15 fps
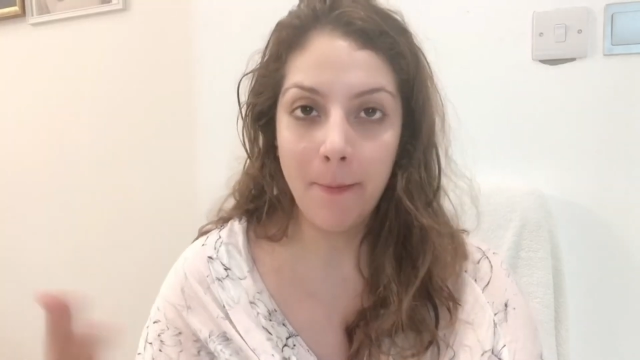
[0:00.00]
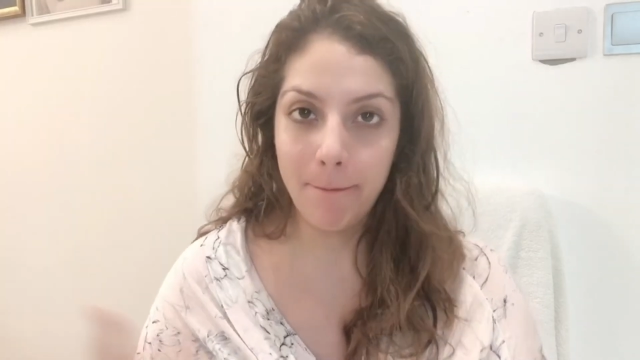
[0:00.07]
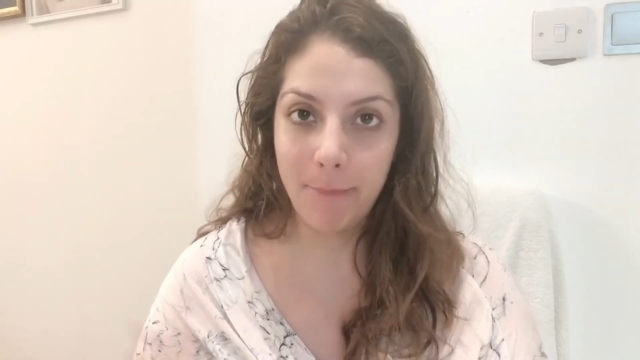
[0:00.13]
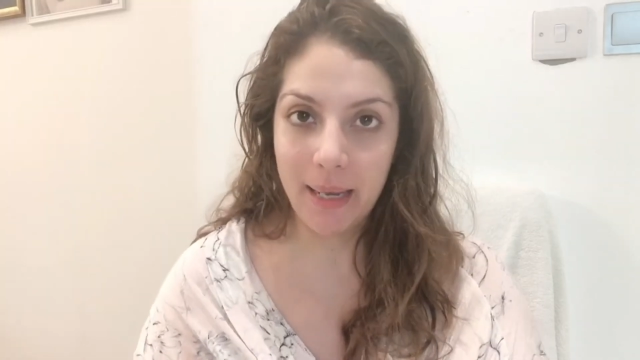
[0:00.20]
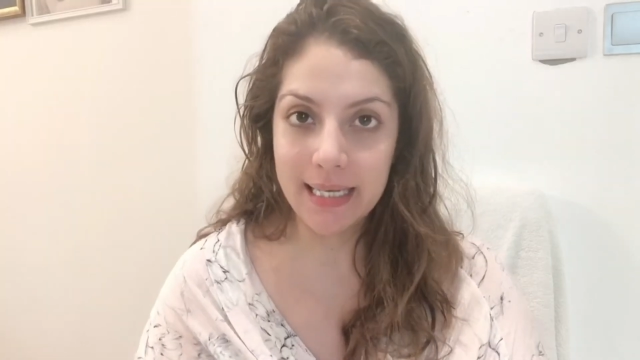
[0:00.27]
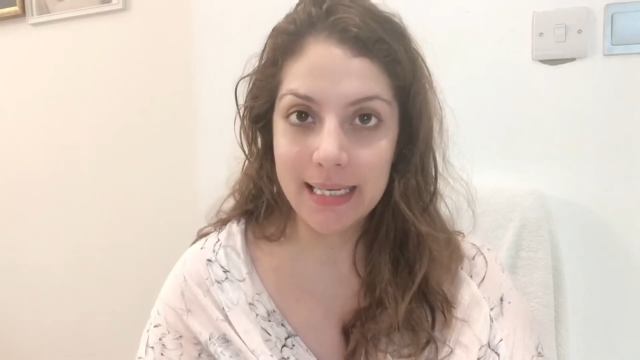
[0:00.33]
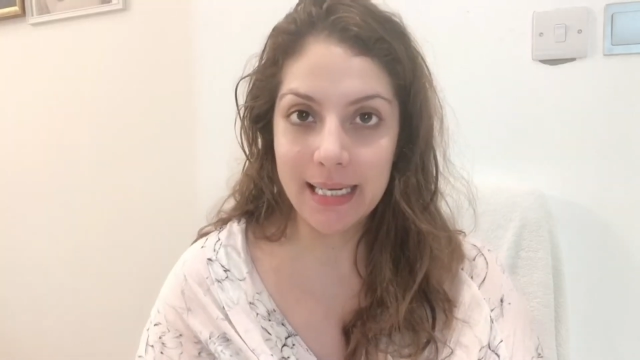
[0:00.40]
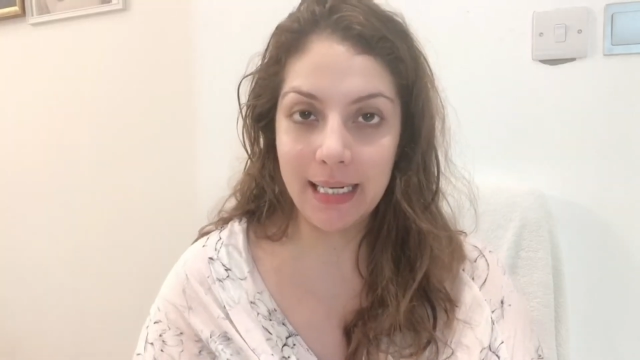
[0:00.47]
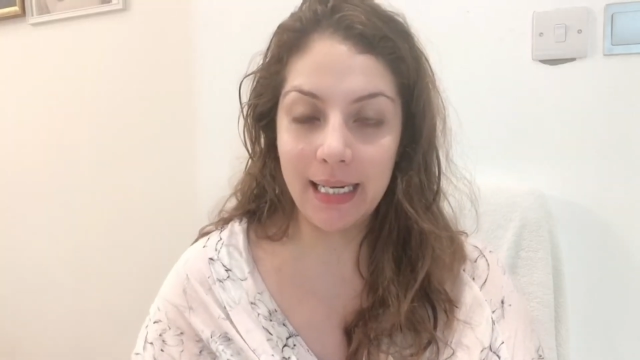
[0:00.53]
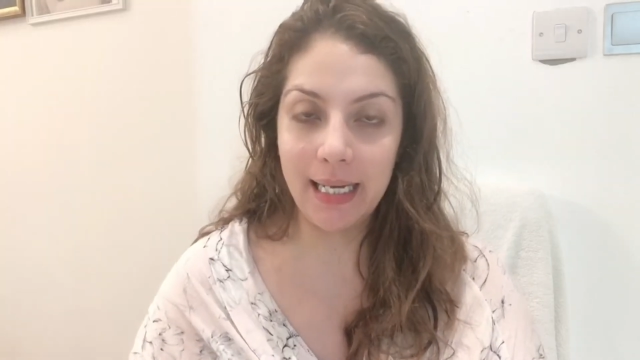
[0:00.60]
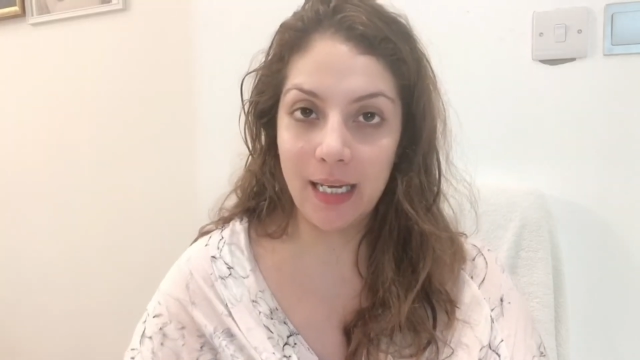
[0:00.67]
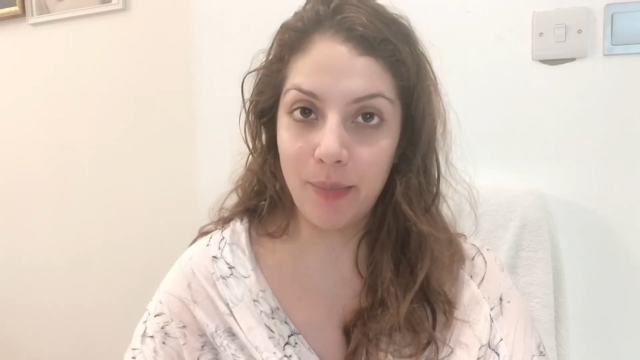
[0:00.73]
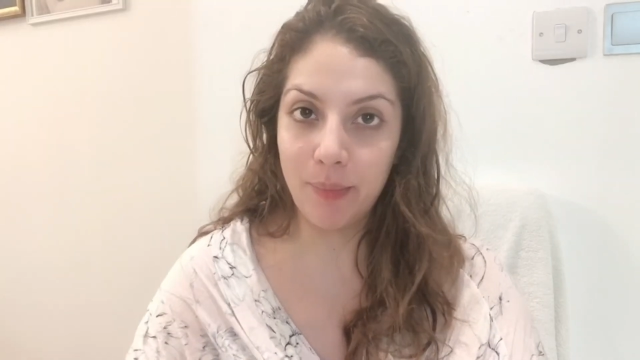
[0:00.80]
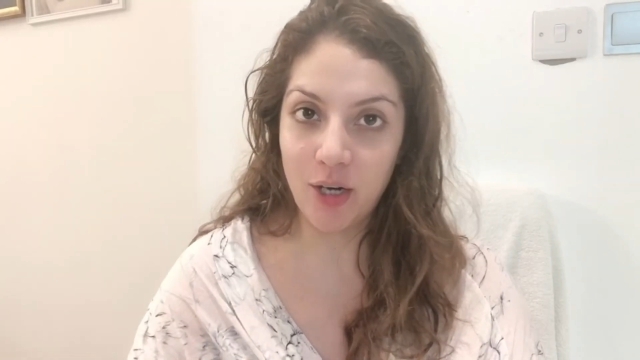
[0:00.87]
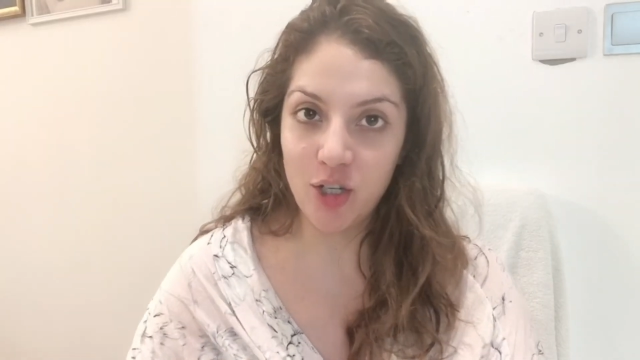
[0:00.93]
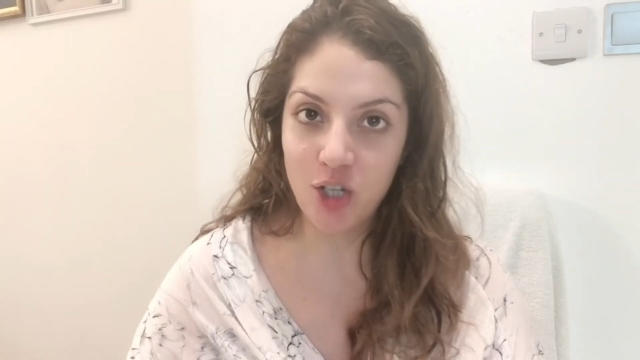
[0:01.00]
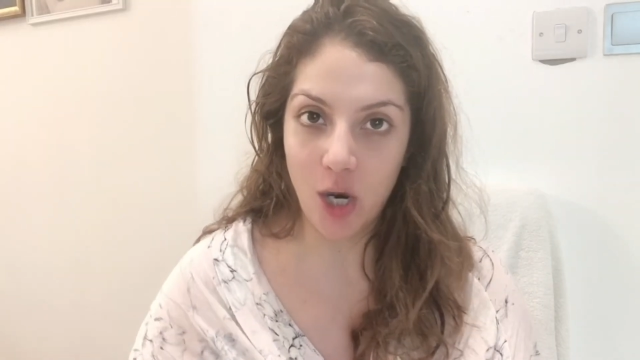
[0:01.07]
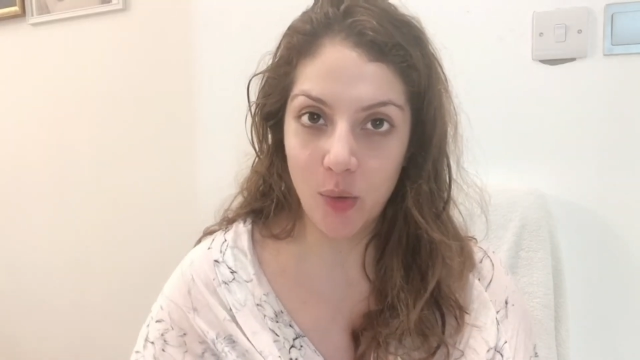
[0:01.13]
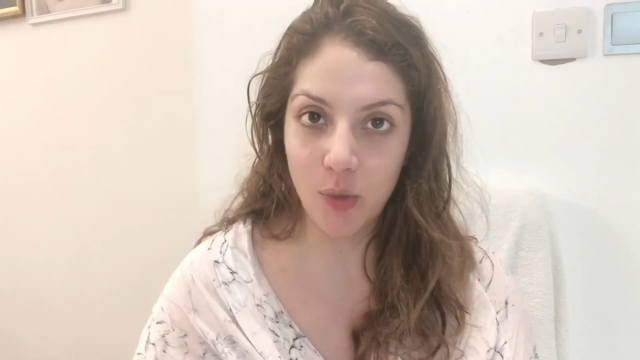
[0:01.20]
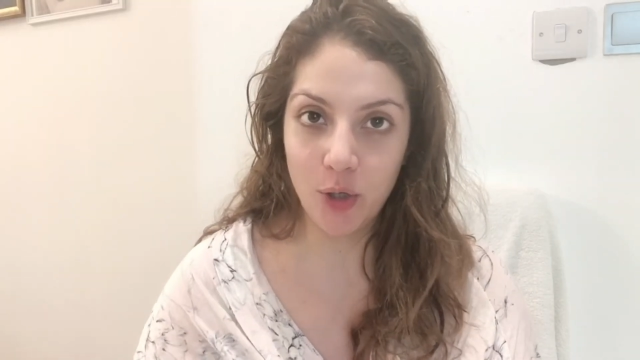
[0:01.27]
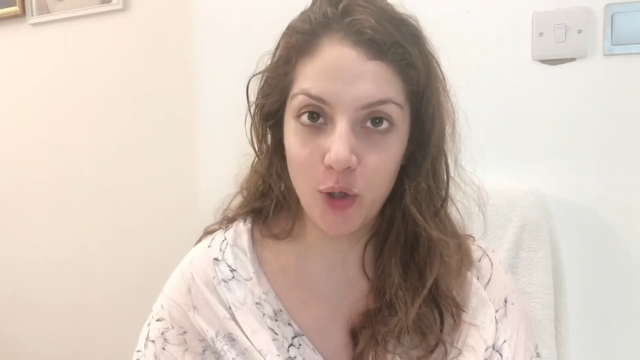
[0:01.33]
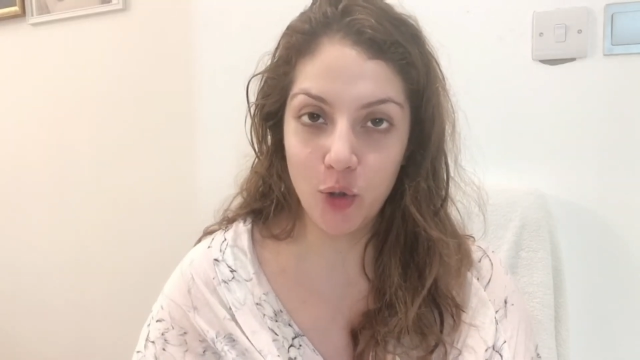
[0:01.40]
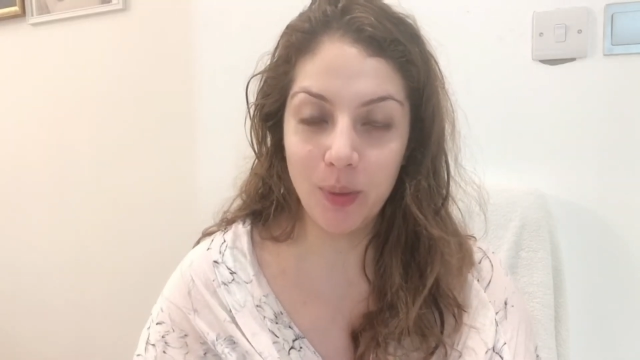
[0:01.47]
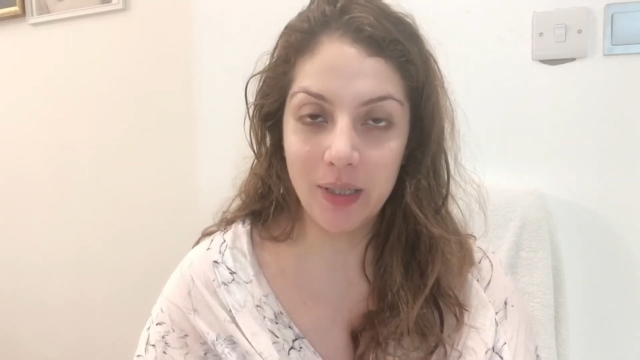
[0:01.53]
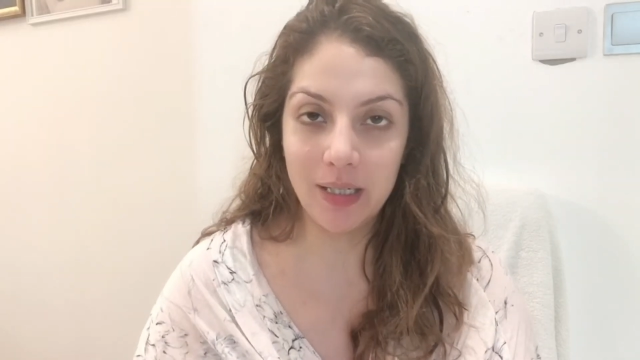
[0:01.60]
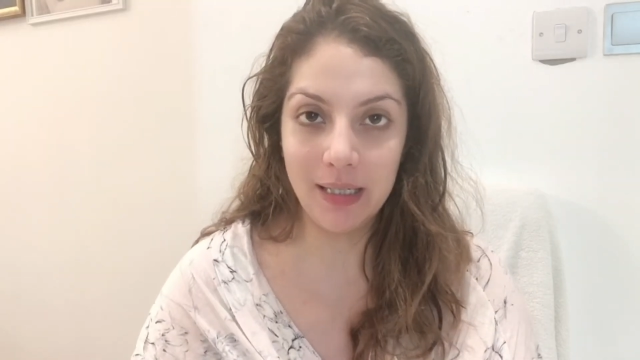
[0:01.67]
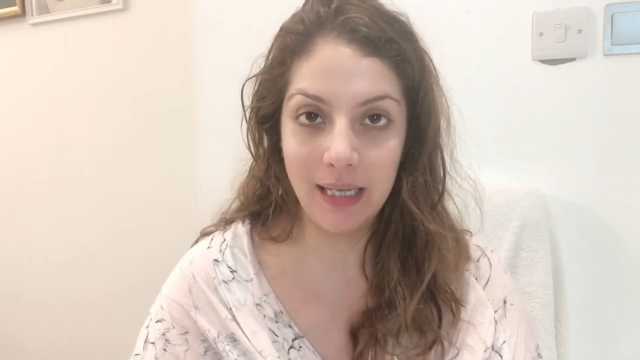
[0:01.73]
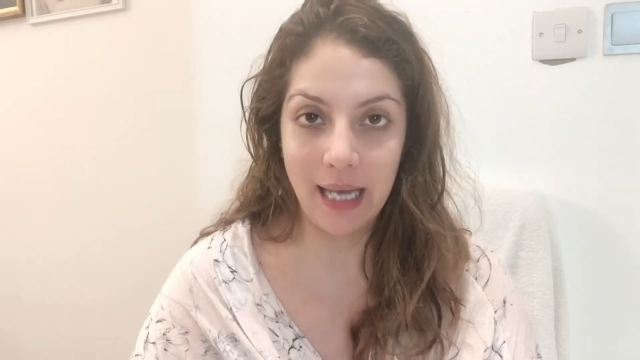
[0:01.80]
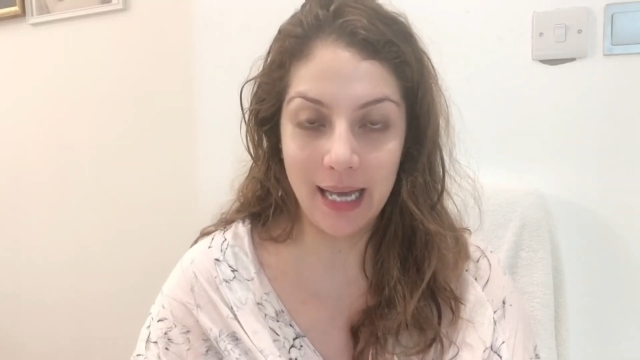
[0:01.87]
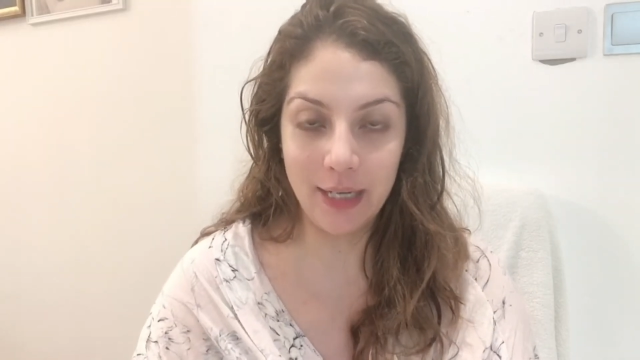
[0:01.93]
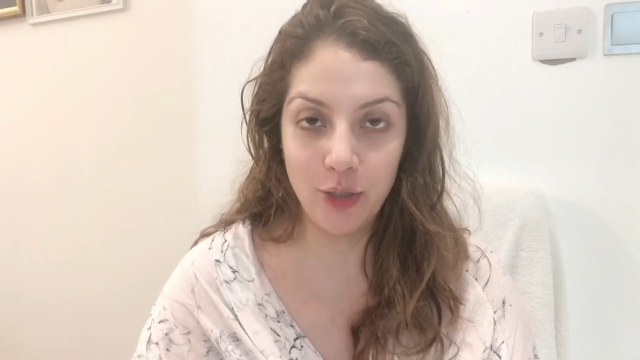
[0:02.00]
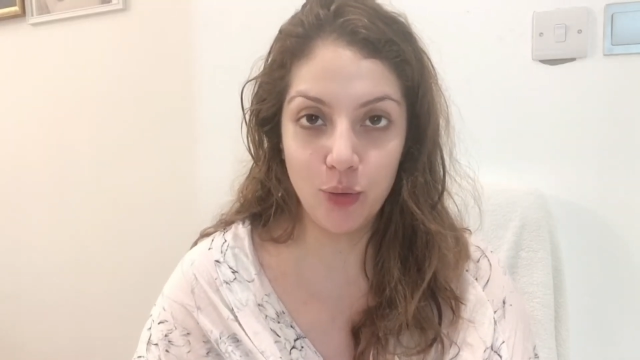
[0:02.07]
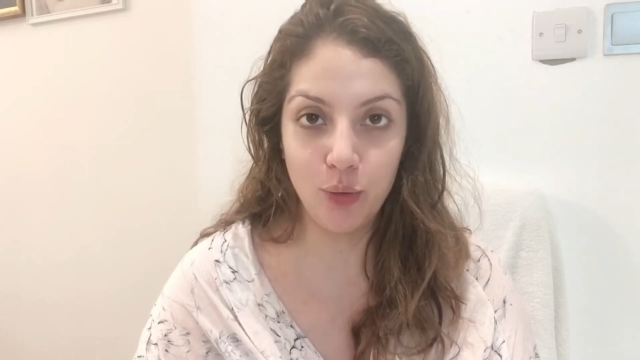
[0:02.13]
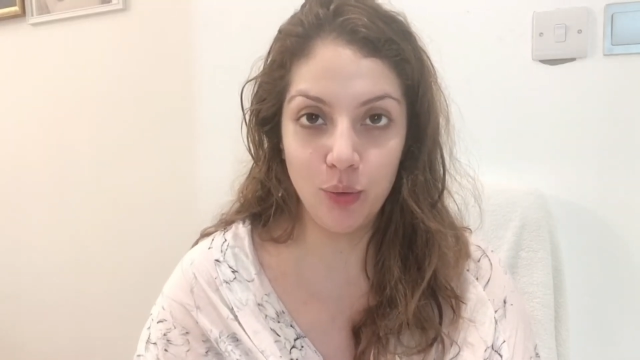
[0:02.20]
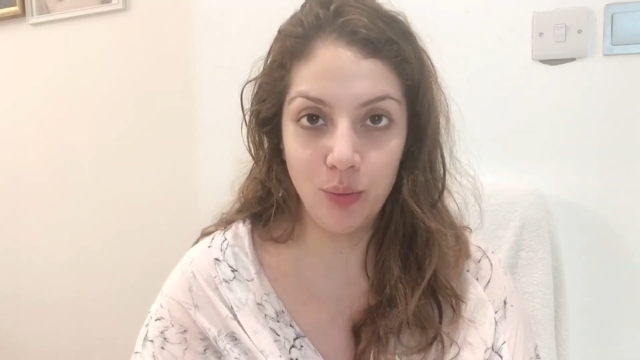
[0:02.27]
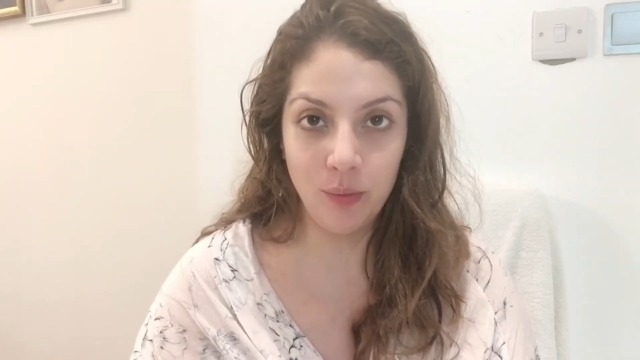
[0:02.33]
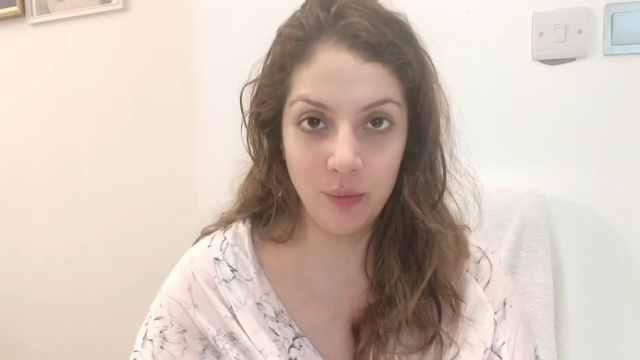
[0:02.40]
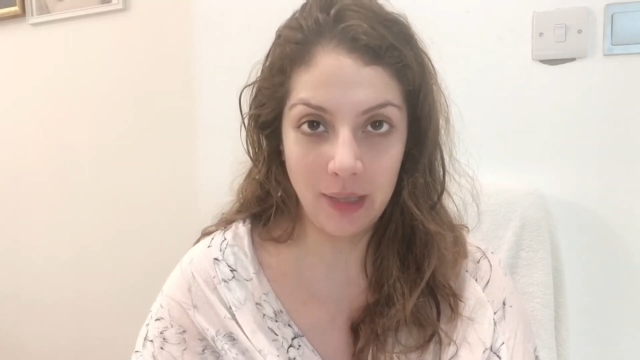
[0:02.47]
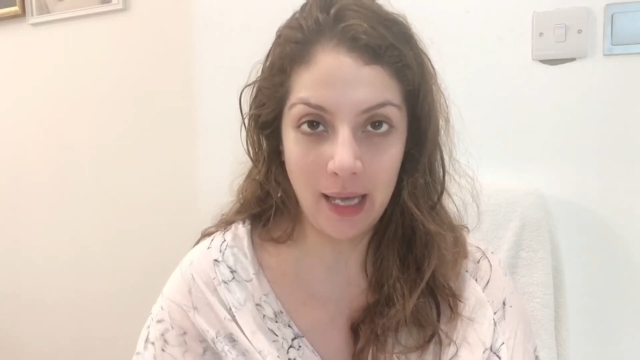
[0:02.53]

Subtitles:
Basically in my shower cubicle I do